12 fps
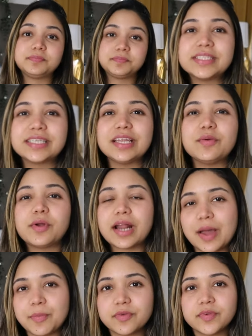Basically what
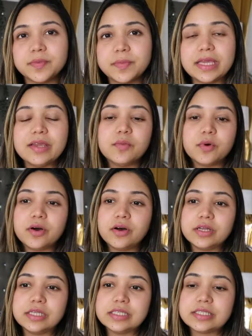happened with me
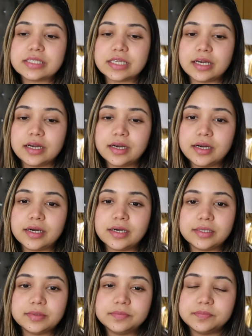was
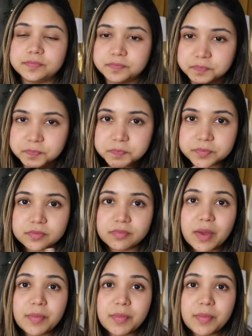my